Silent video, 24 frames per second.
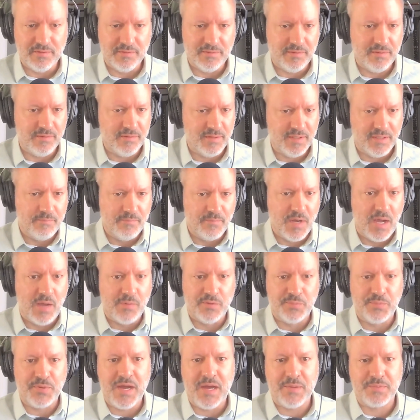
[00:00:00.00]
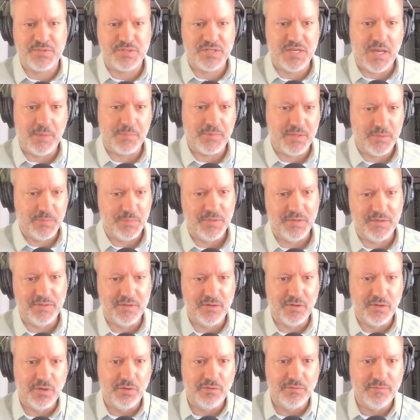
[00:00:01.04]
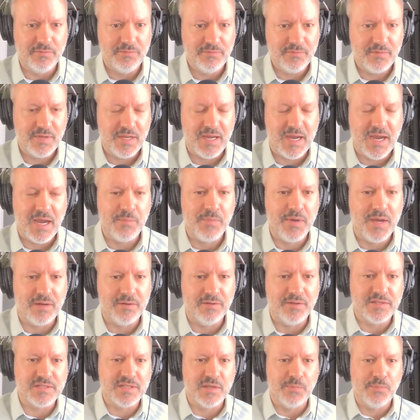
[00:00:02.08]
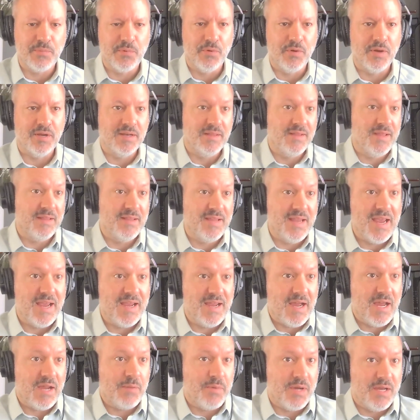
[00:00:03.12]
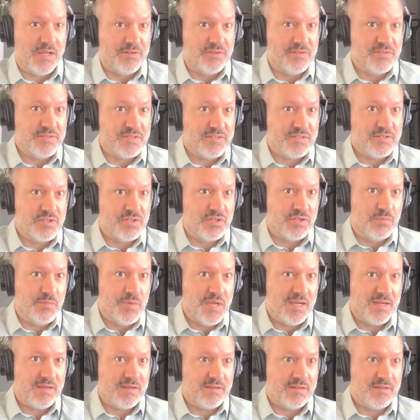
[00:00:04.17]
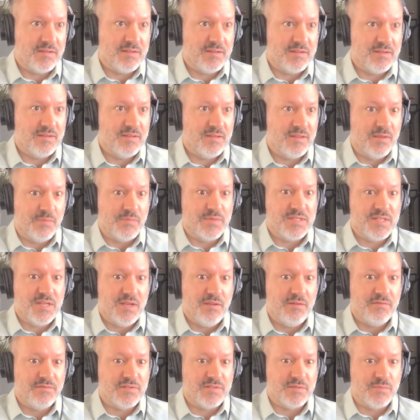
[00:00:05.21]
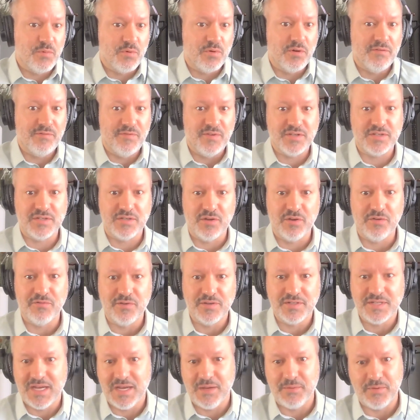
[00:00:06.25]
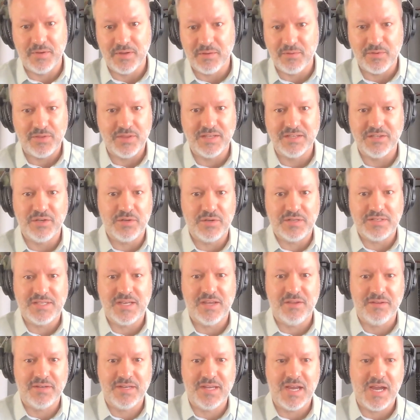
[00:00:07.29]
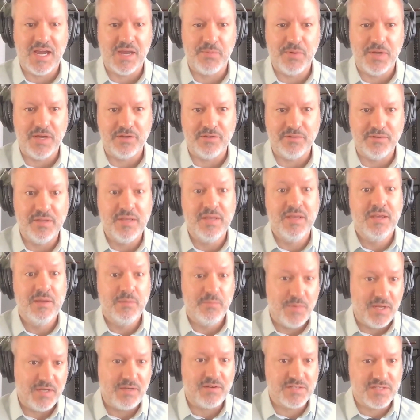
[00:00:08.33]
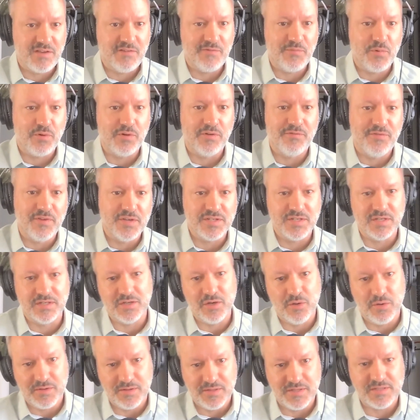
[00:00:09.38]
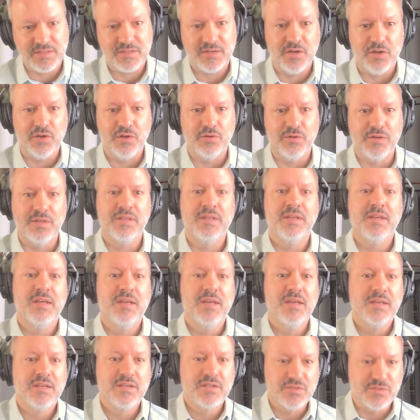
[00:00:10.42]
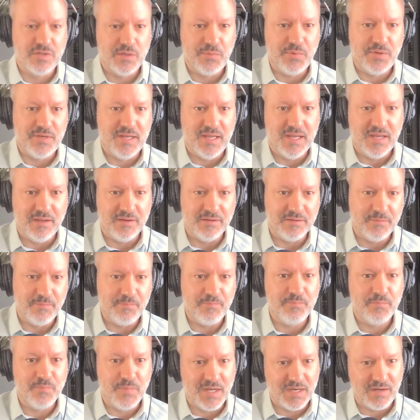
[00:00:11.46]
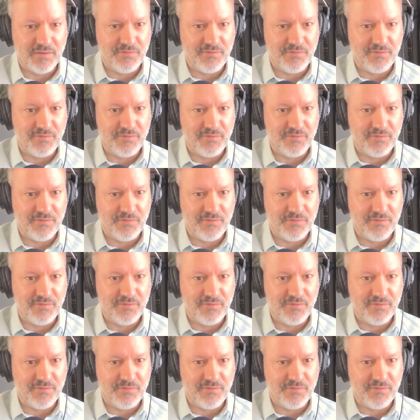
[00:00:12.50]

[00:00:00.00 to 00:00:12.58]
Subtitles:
the mom and pop shop can build their own AI model at some point, and then the AI models should make themselves more efficient over time. I would think you could tell an AI model, make yourself more efficient, go into this code, strip it down, make it